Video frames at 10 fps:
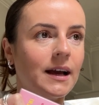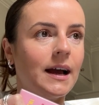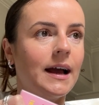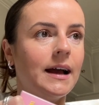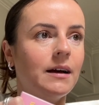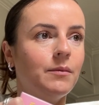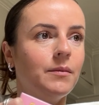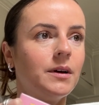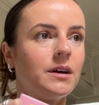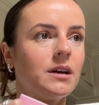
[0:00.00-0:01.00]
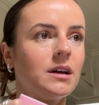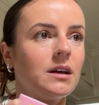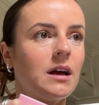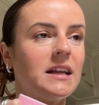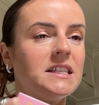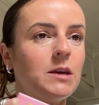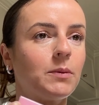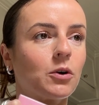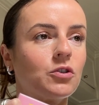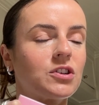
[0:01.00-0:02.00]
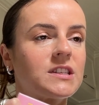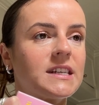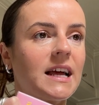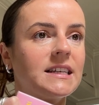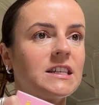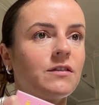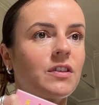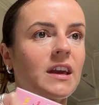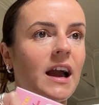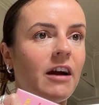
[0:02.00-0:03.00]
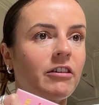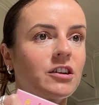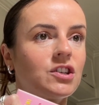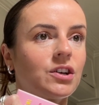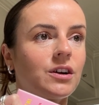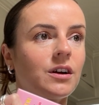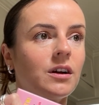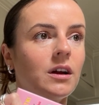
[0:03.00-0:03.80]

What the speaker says: A deeper understanding of the character